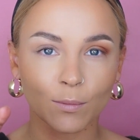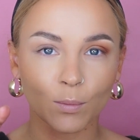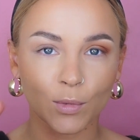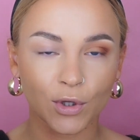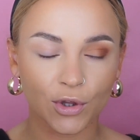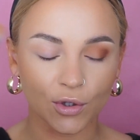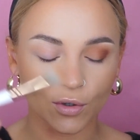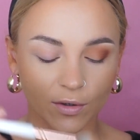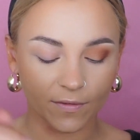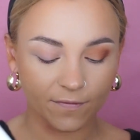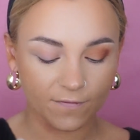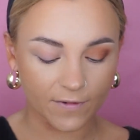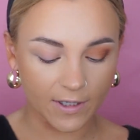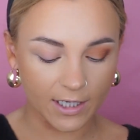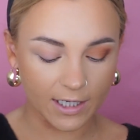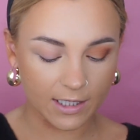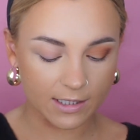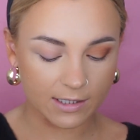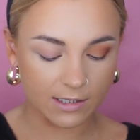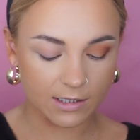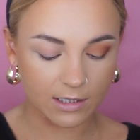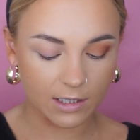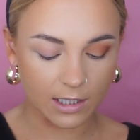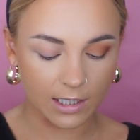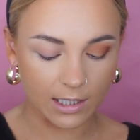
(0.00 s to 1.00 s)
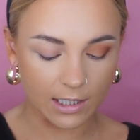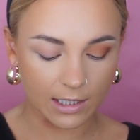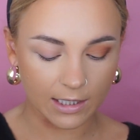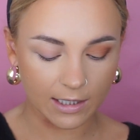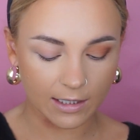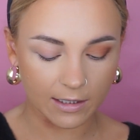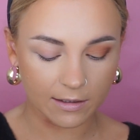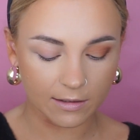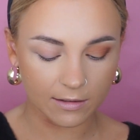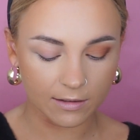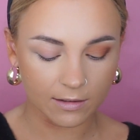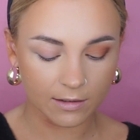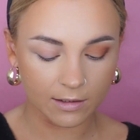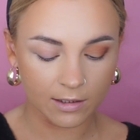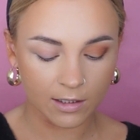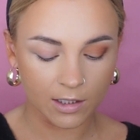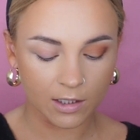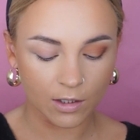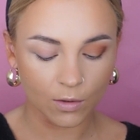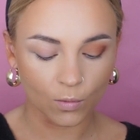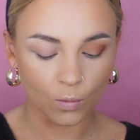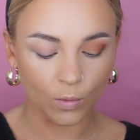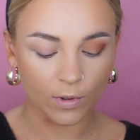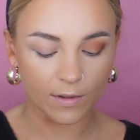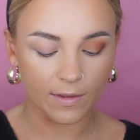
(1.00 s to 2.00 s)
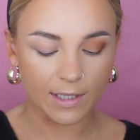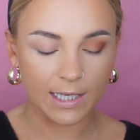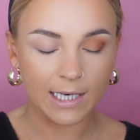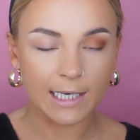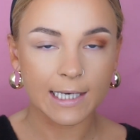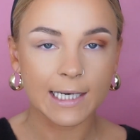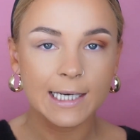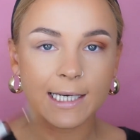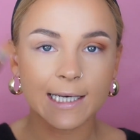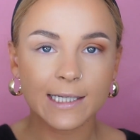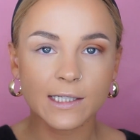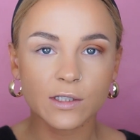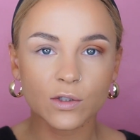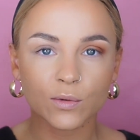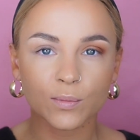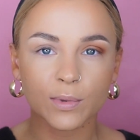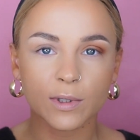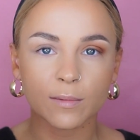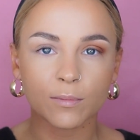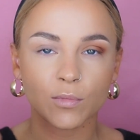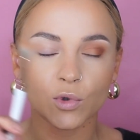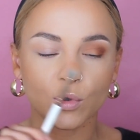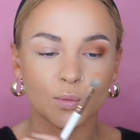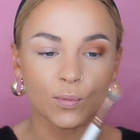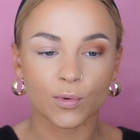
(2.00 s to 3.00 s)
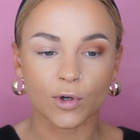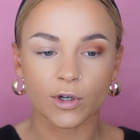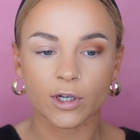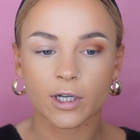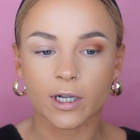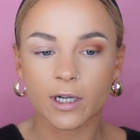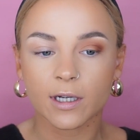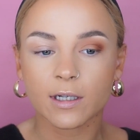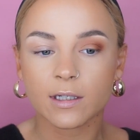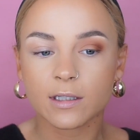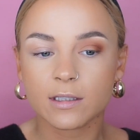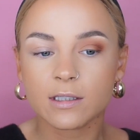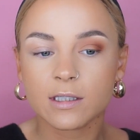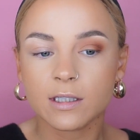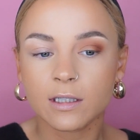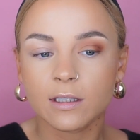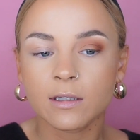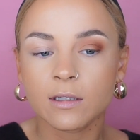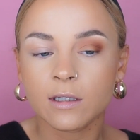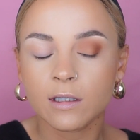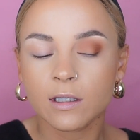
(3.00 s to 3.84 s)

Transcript: in with your first colour with a little bit more product.